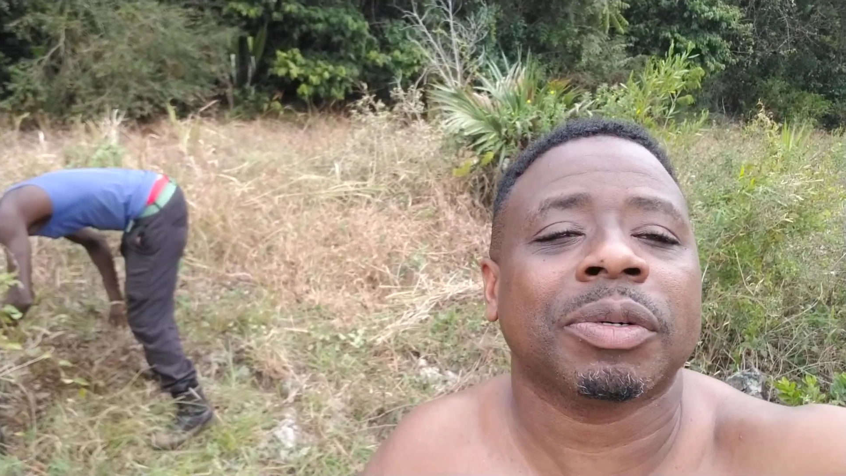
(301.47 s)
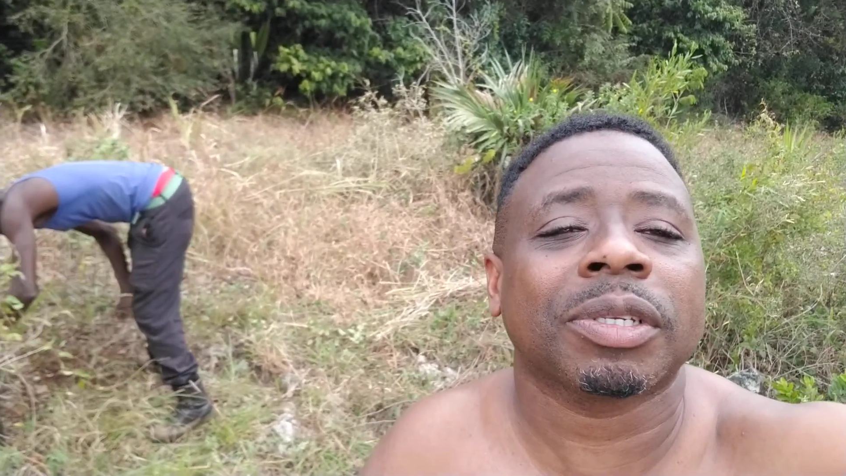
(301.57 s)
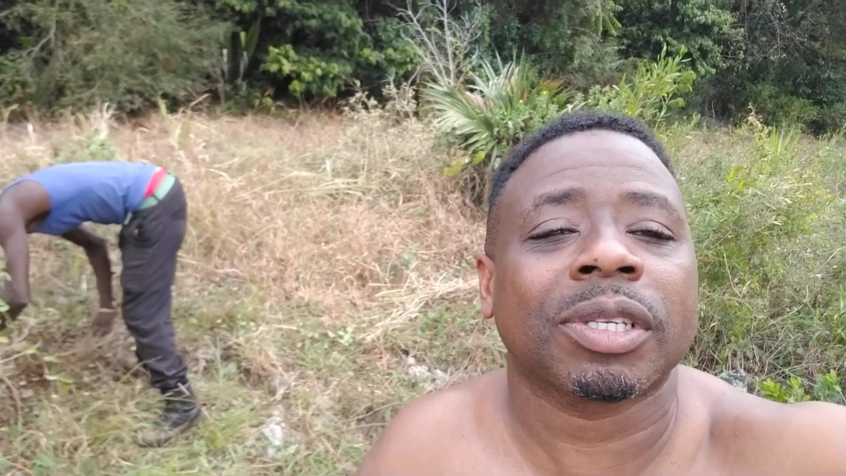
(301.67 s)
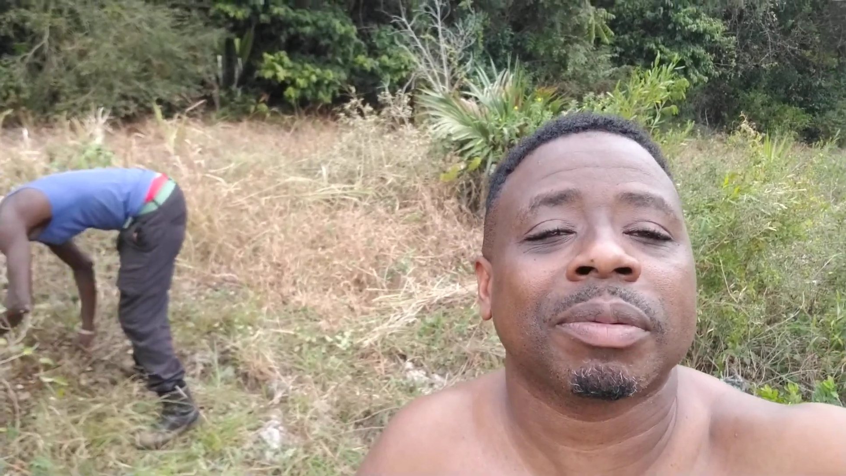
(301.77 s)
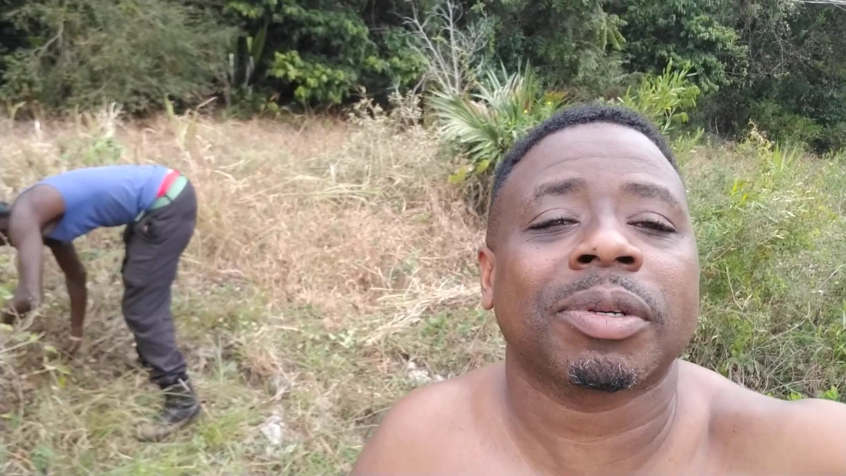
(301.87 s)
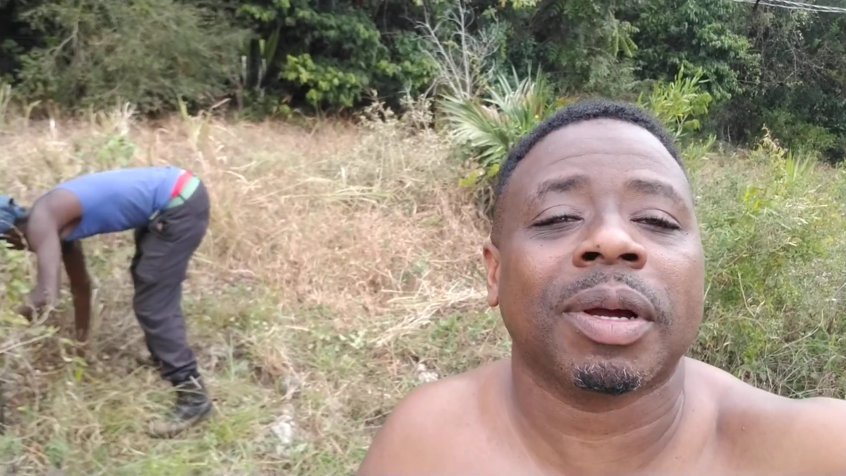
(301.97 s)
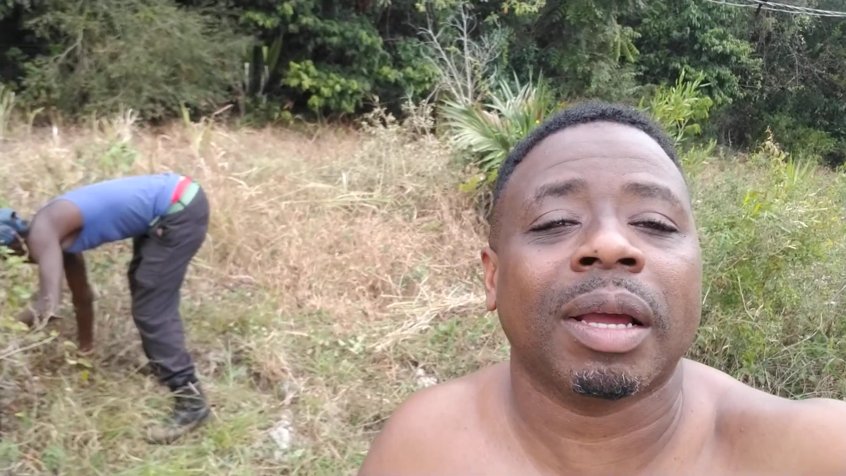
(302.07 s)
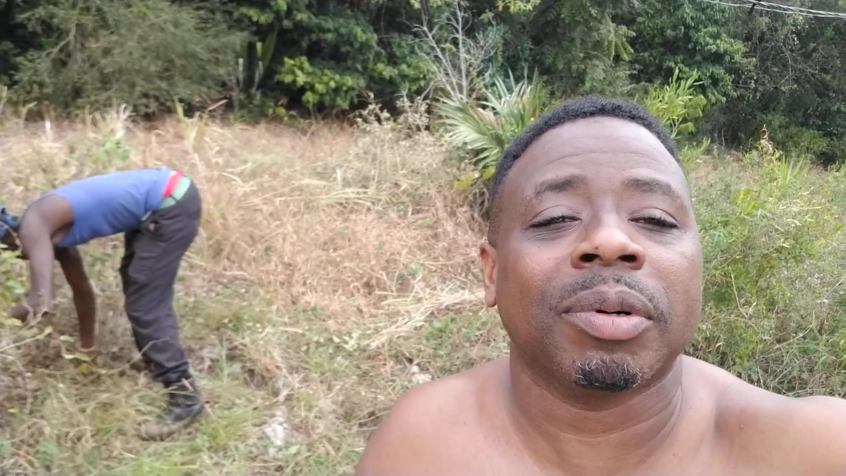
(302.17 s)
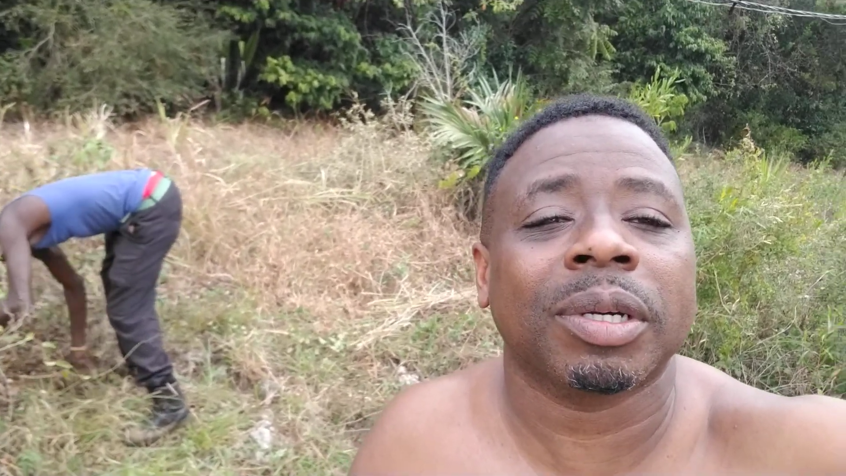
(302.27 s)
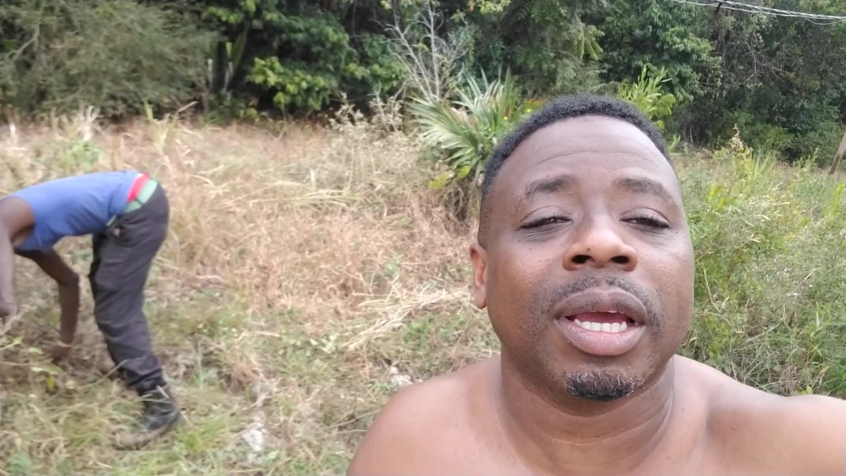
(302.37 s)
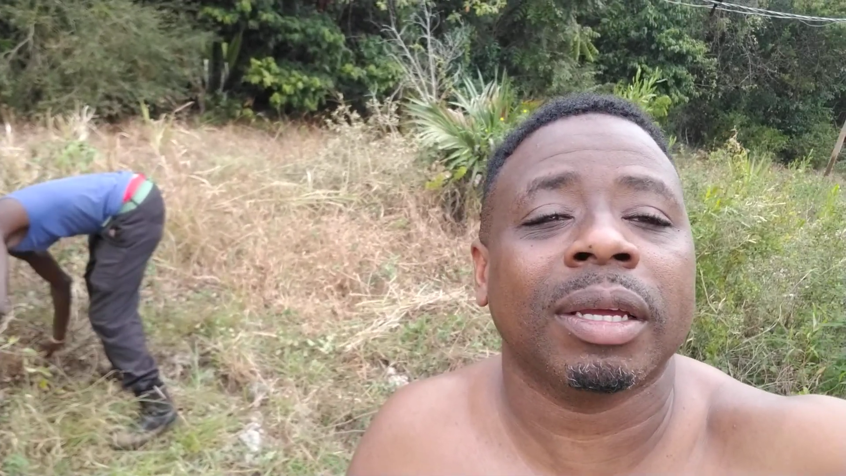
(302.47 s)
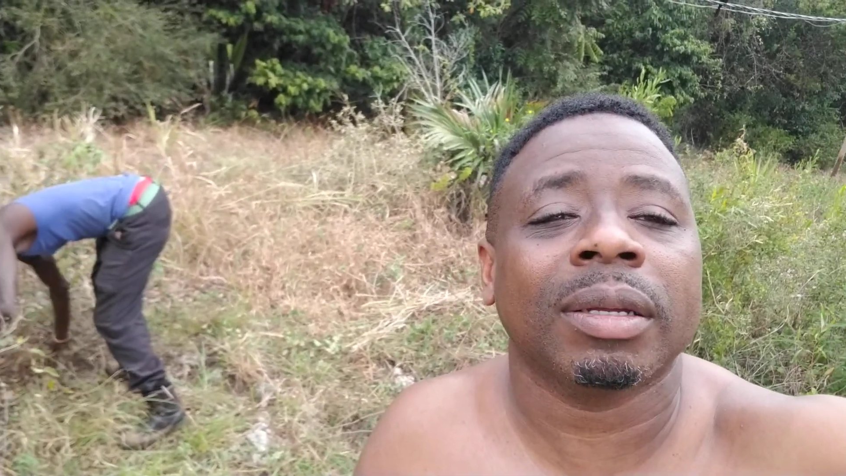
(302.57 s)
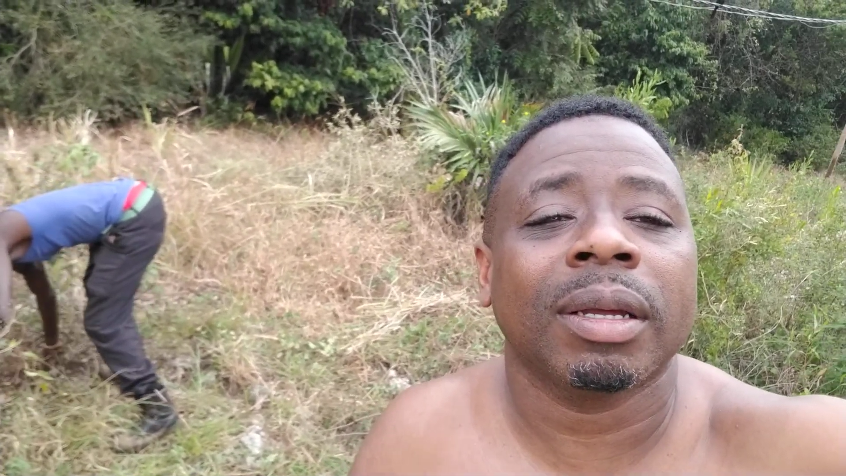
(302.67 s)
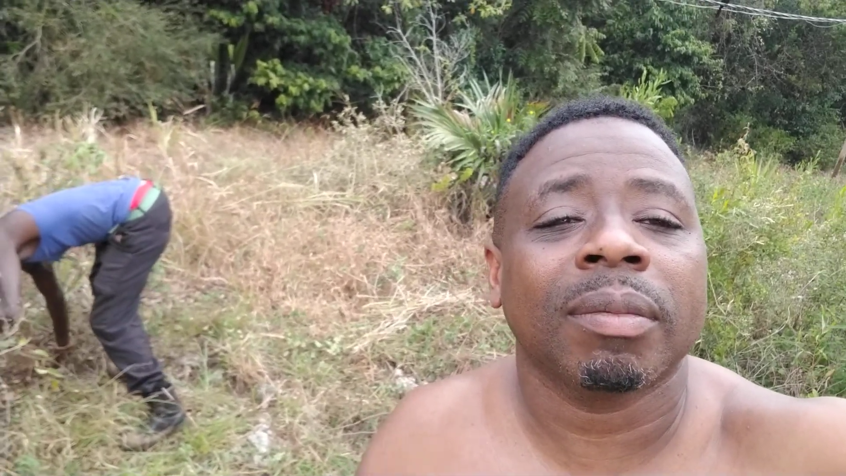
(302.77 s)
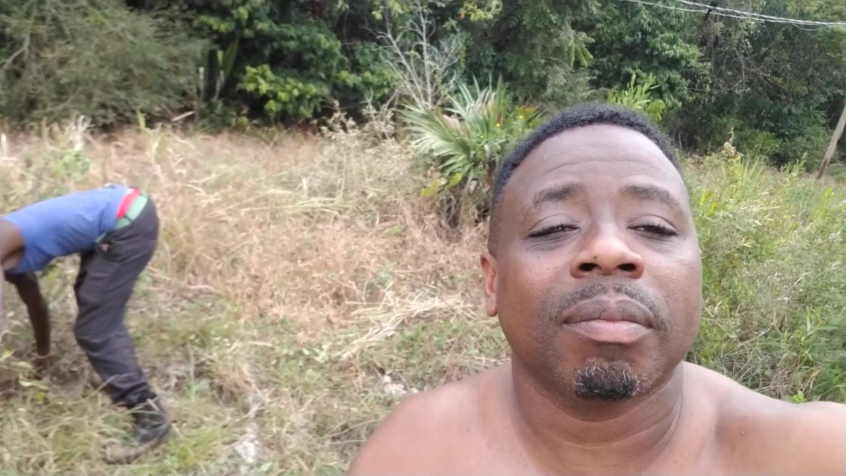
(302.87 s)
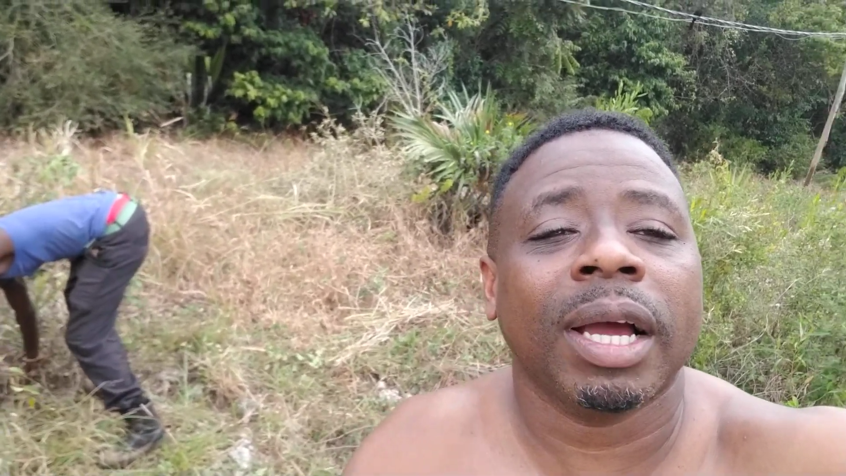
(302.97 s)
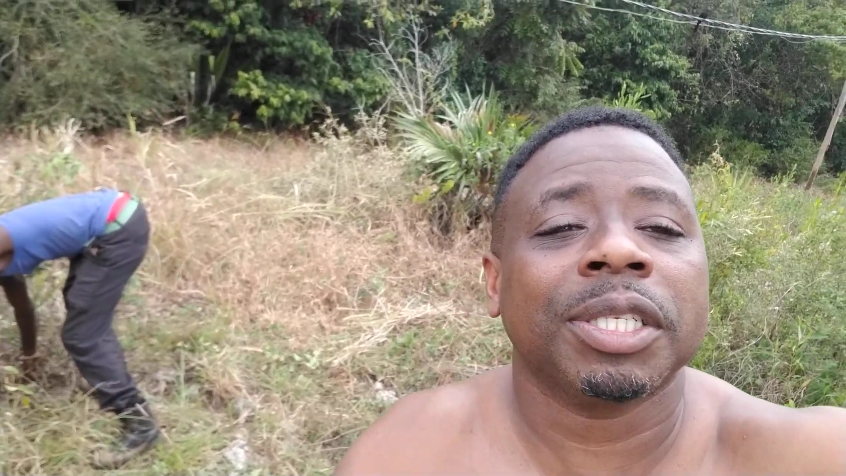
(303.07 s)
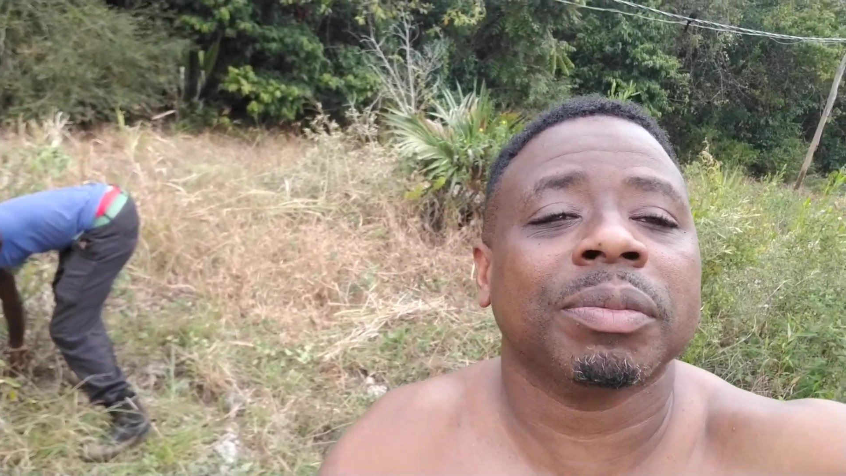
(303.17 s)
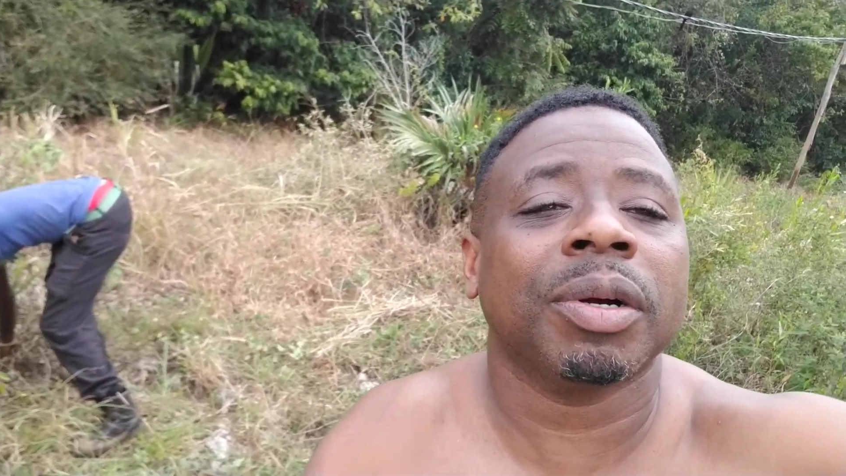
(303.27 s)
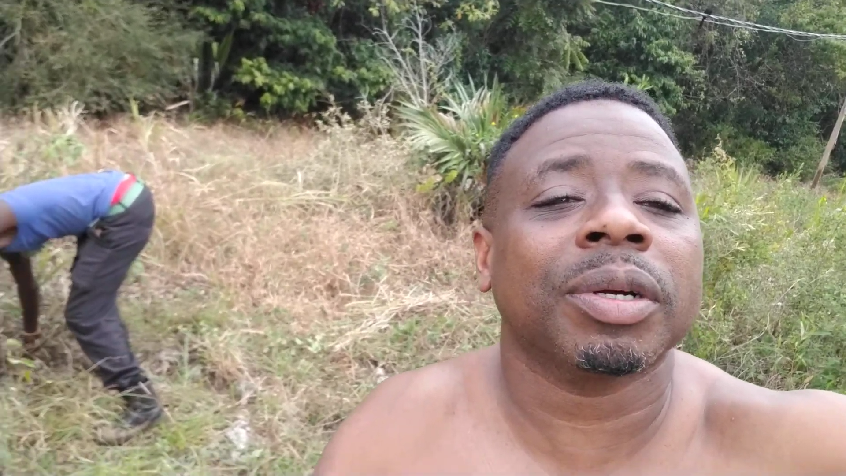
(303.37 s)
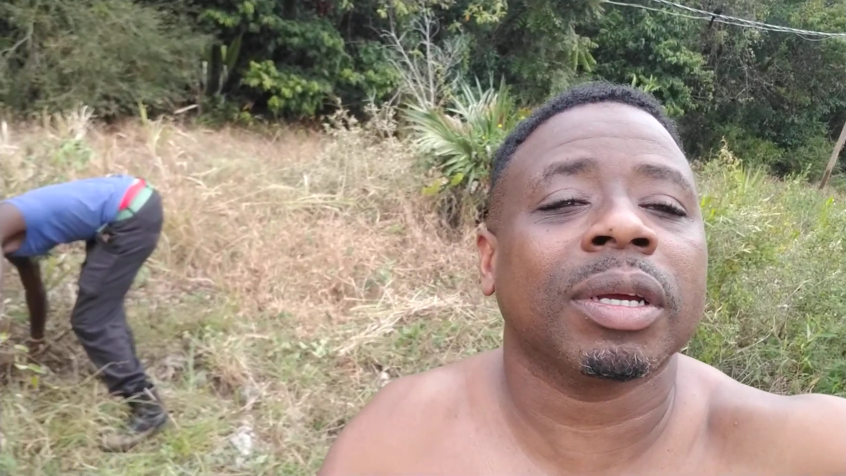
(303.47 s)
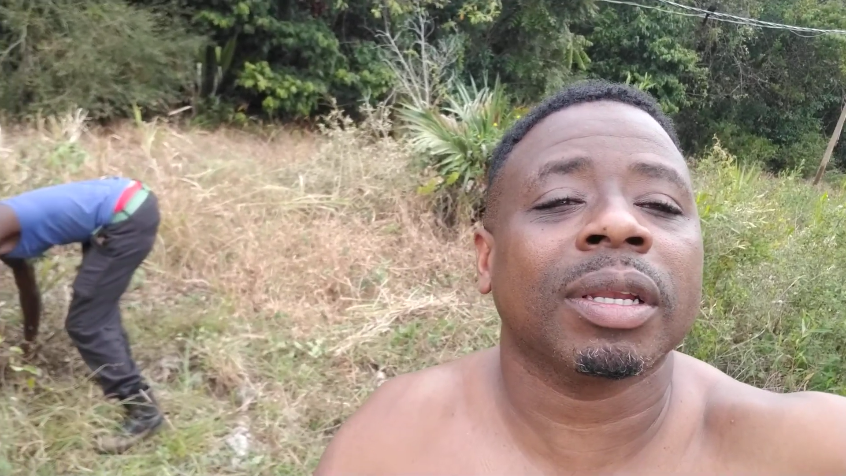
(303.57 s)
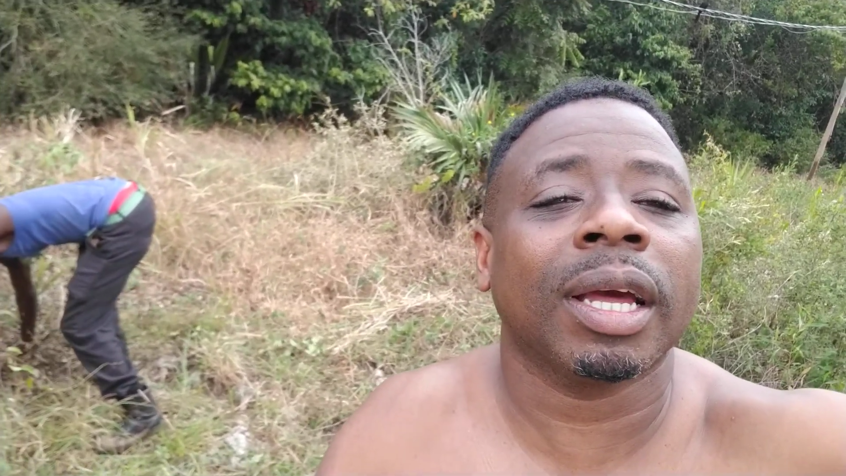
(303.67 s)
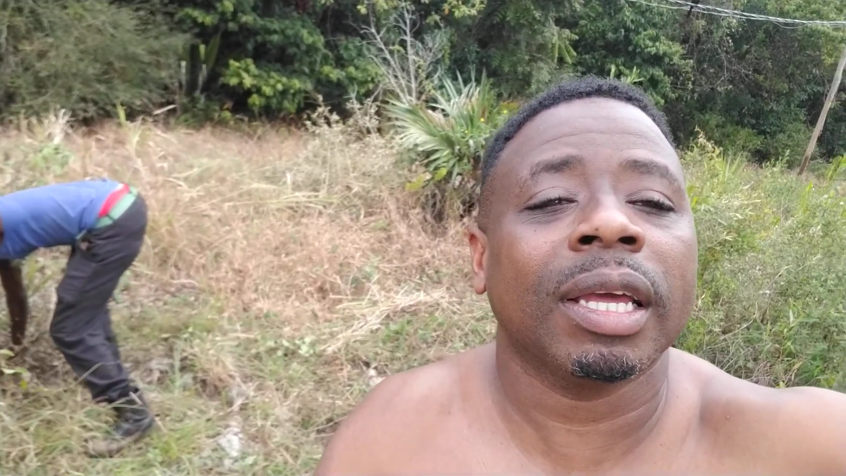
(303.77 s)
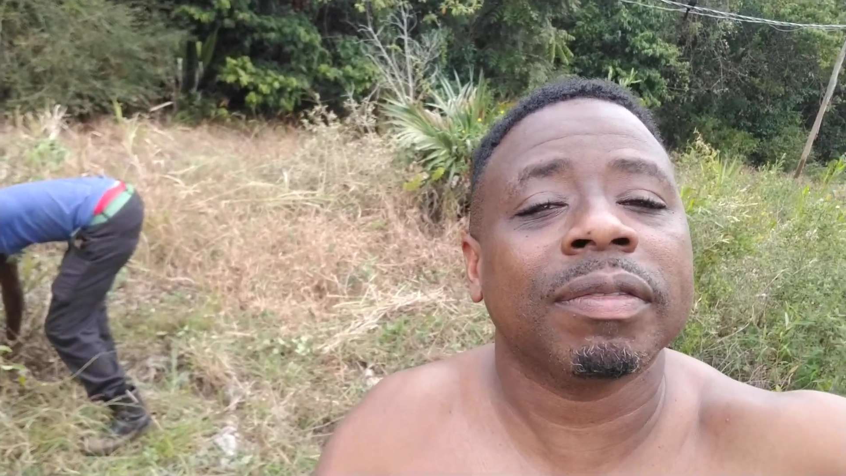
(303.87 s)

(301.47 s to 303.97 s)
and subscribe, okay? My Jamaican life.